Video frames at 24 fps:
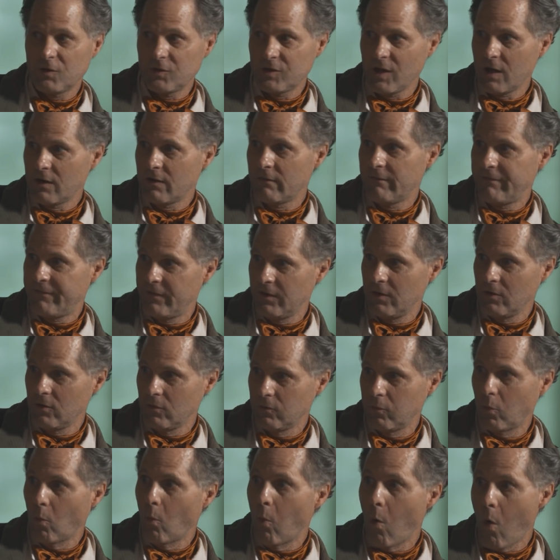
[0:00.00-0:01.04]
Doctor
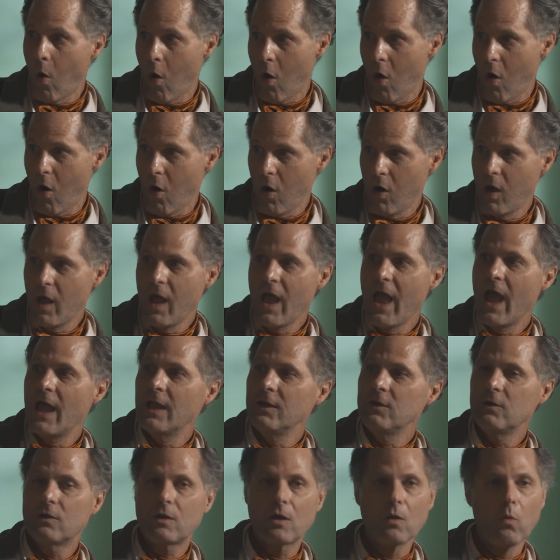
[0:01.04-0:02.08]
Benjamin Rush
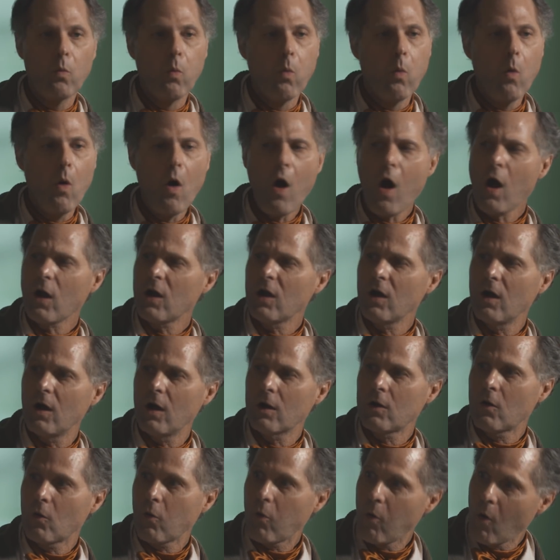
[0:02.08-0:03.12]
was Philadelphia's
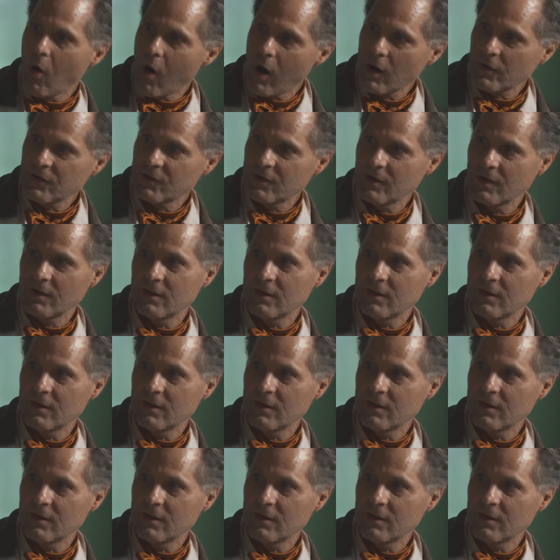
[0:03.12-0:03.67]
leading